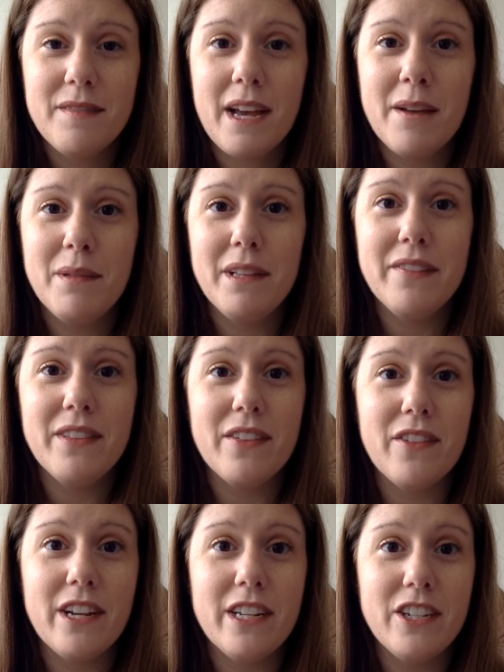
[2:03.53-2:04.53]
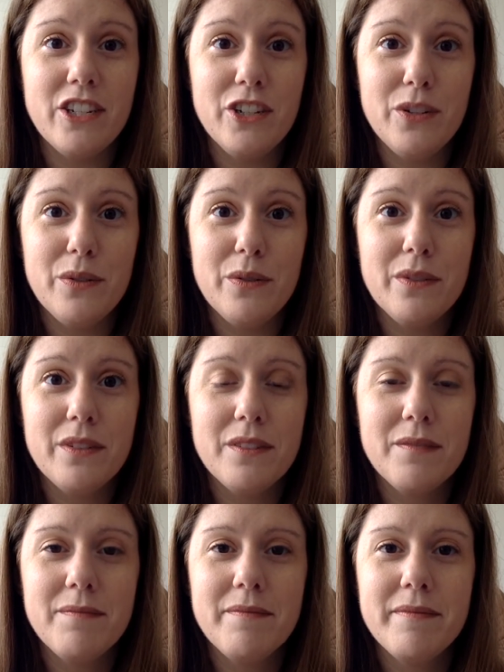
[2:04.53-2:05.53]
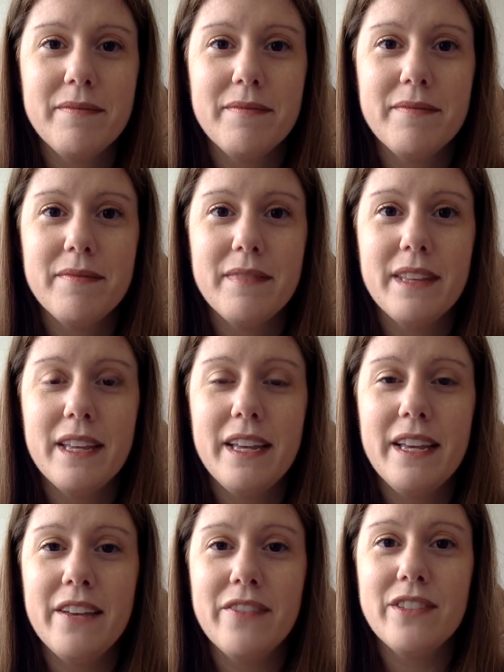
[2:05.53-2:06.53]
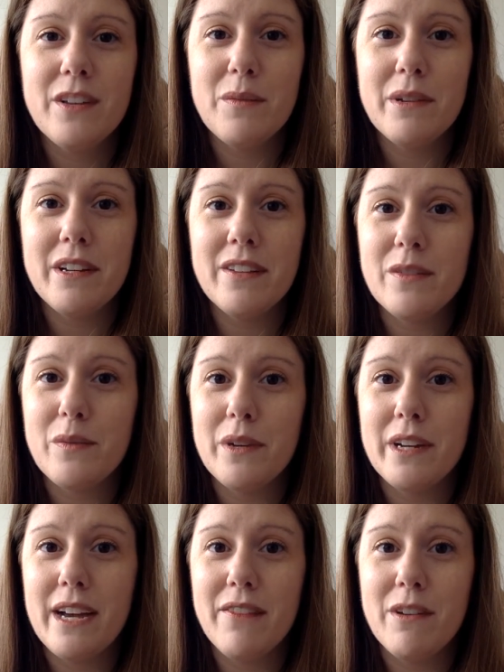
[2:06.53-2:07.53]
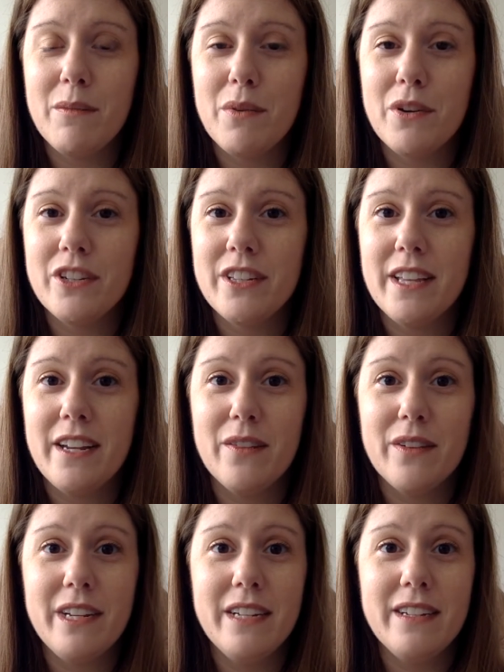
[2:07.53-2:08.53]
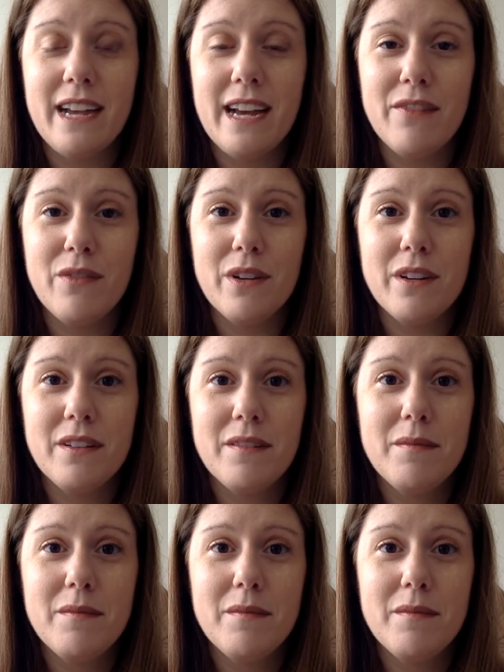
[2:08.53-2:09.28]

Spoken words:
I believe in the right to choose. If someone doesn't want to have an abortion, they don't need to have one.